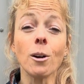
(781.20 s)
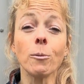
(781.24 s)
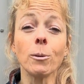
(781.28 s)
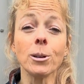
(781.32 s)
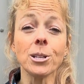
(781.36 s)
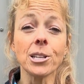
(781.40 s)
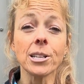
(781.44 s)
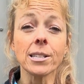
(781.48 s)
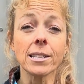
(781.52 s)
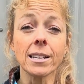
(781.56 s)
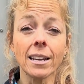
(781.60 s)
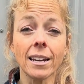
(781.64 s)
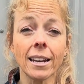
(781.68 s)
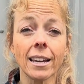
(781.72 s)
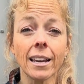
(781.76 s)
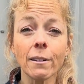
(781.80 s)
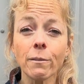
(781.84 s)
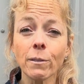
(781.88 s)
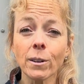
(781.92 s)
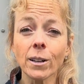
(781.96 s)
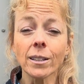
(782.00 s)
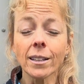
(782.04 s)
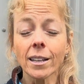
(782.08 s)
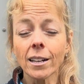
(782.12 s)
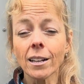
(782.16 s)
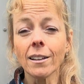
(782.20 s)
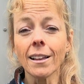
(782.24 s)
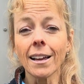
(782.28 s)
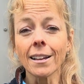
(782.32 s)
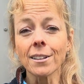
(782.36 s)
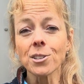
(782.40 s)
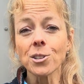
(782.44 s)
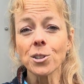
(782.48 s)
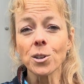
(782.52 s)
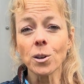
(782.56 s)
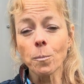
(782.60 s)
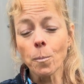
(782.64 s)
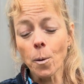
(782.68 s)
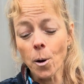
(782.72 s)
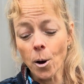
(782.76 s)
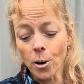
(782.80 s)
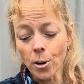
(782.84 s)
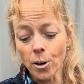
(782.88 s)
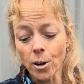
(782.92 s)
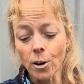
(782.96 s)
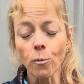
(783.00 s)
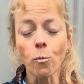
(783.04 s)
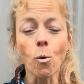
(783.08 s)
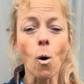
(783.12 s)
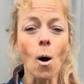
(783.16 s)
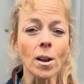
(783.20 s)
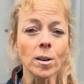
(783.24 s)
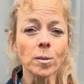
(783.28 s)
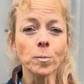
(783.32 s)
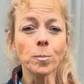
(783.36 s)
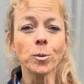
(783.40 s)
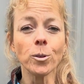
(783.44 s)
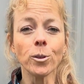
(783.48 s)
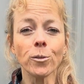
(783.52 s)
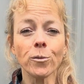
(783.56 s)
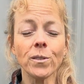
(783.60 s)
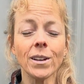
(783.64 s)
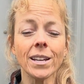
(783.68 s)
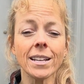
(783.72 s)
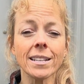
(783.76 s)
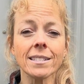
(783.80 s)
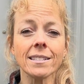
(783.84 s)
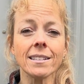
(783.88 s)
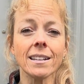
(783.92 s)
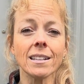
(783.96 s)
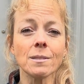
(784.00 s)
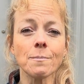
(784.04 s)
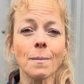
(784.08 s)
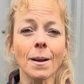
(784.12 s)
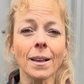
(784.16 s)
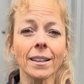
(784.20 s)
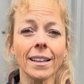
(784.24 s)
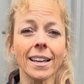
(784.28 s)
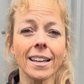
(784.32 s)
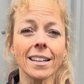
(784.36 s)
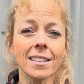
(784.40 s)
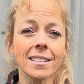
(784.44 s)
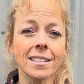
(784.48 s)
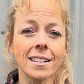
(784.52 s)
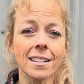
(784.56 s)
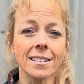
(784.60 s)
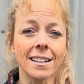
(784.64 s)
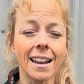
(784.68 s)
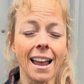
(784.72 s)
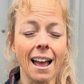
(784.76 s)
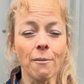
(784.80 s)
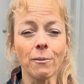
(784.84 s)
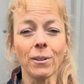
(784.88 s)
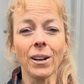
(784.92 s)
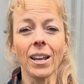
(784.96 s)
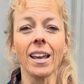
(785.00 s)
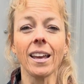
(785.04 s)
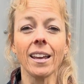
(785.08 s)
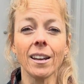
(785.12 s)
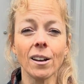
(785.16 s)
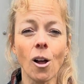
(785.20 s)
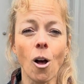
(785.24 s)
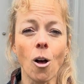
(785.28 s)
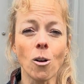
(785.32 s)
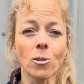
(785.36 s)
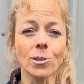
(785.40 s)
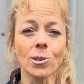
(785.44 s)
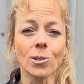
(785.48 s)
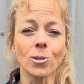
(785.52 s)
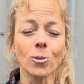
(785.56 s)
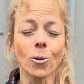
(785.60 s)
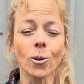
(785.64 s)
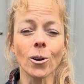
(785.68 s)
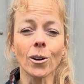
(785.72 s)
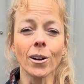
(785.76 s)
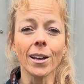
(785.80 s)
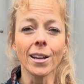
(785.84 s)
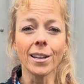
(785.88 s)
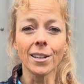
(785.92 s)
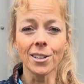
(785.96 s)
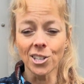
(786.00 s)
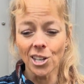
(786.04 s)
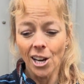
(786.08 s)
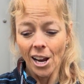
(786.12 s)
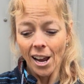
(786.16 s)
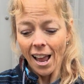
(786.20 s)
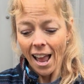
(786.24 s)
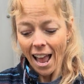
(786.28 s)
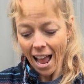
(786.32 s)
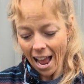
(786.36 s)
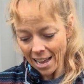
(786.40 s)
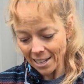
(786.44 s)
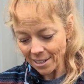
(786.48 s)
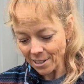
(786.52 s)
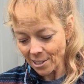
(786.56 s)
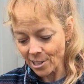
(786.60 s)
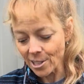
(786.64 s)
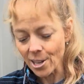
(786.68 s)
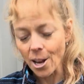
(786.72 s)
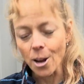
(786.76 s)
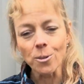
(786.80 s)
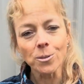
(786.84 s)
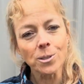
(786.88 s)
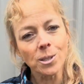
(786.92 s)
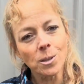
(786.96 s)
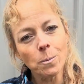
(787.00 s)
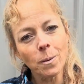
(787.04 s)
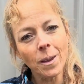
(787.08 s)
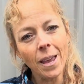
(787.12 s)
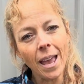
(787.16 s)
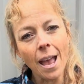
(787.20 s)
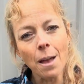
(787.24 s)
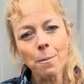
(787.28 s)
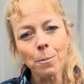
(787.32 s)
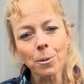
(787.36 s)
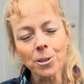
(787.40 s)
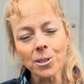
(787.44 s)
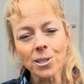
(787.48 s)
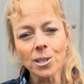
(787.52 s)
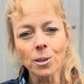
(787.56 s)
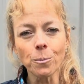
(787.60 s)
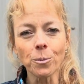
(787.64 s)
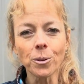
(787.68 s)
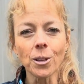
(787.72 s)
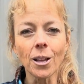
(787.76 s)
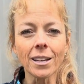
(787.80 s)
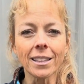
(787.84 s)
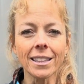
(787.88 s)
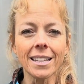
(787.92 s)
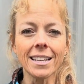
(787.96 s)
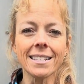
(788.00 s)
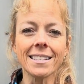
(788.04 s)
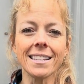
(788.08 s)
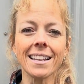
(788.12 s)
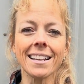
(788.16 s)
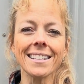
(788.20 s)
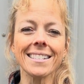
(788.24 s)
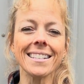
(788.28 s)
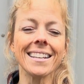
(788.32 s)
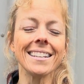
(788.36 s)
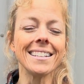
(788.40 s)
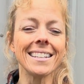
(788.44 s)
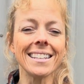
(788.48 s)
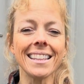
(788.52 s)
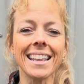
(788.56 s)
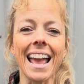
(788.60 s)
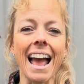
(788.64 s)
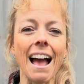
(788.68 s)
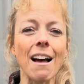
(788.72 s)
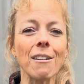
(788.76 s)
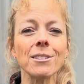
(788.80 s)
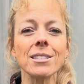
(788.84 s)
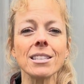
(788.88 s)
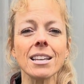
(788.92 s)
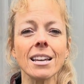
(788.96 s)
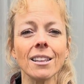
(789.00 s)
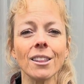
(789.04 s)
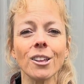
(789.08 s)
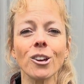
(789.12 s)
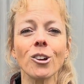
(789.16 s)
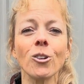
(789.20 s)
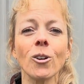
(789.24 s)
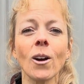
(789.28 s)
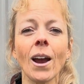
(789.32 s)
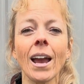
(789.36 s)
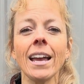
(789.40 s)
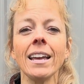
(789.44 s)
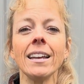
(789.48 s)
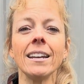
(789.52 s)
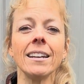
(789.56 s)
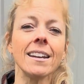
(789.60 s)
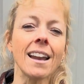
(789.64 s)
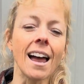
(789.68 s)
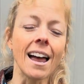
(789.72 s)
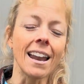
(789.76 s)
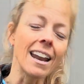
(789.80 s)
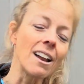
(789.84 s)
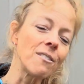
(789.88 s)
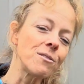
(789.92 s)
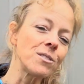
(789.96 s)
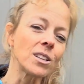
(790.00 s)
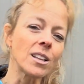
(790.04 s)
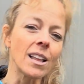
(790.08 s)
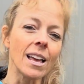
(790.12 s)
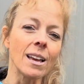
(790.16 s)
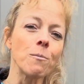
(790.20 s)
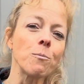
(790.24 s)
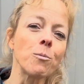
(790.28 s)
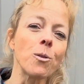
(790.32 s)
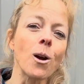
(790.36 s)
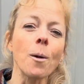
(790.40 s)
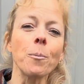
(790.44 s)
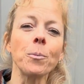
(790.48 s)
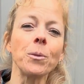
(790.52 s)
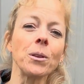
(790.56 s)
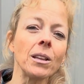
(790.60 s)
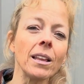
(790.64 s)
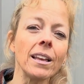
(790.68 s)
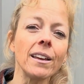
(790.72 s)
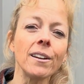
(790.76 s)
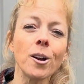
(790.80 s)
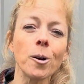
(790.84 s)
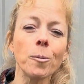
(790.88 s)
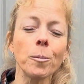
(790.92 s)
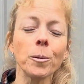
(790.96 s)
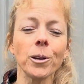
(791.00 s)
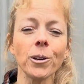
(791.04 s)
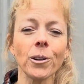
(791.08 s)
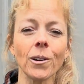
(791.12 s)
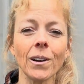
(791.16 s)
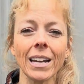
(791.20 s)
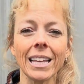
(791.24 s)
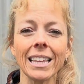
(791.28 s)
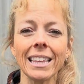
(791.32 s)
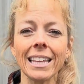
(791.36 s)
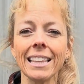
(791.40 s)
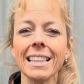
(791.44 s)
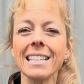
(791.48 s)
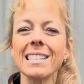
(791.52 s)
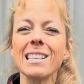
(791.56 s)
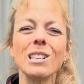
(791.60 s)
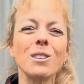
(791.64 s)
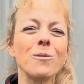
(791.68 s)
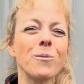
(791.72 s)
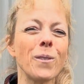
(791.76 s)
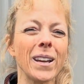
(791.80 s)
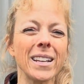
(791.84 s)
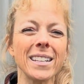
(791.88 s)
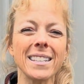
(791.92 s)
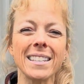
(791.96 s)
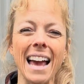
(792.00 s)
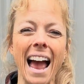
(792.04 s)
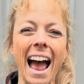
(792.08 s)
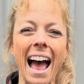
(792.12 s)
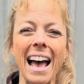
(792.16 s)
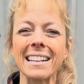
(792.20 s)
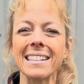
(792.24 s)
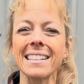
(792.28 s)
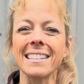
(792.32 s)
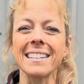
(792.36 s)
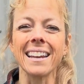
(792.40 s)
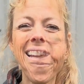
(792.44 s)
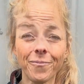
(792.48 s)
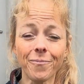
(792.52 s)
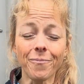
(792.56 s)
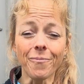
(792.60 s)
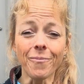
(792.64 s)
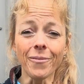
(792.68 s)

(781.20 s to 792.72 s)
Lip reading: which is going to give it a little extra part of waterproofness since my Lynx doesn't have any in-haul storage. And so to be able to plug these things into the outside of the crate and not have to like prop the lid open or anything, this is fantastic.